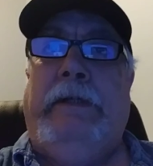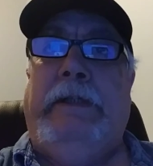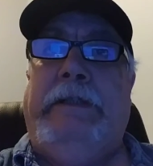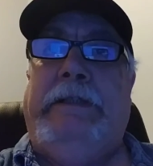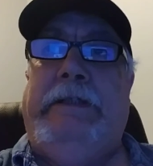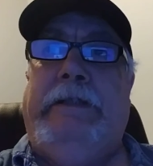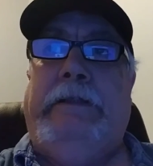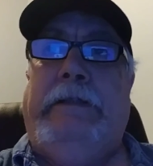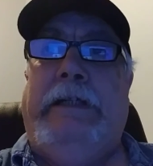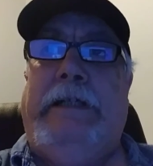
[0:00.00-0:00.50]
It
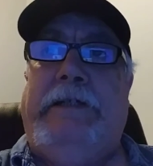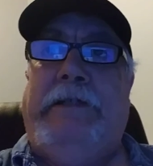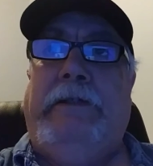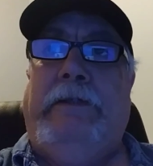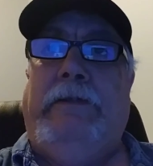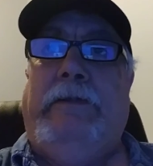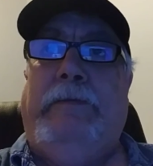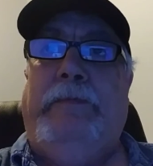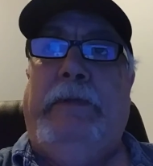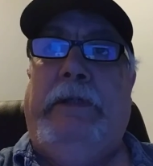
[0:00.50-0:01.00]
still has a
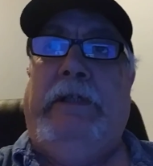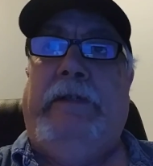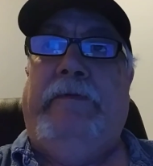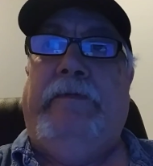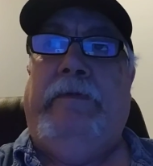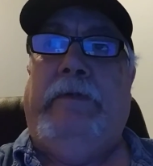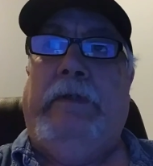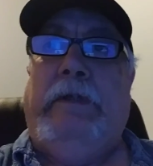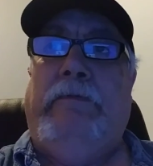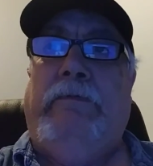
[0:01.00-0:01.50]
little bit of
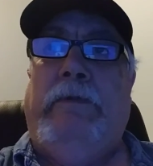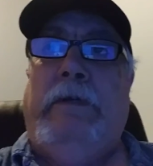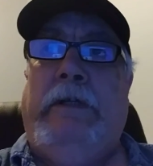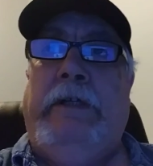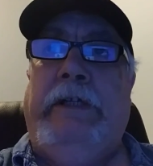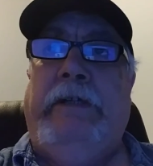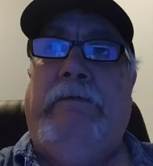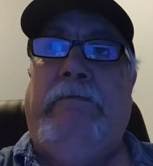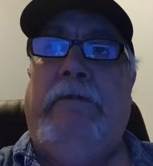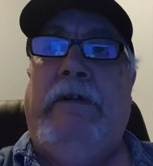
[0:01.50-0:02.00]

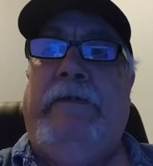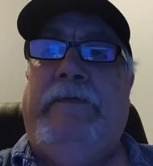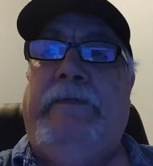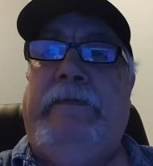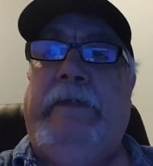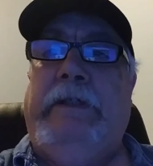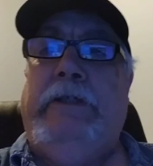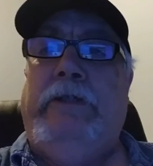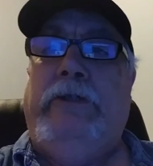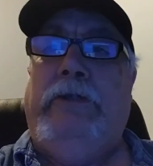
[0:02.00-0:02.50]
running
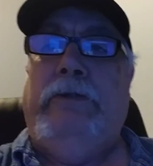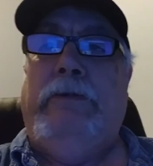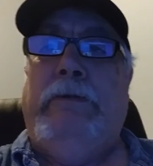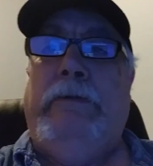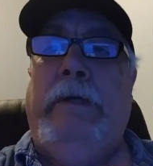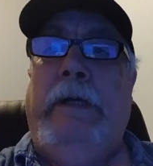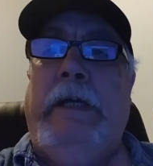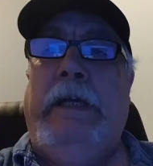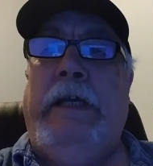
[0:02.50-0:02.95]
rough issue,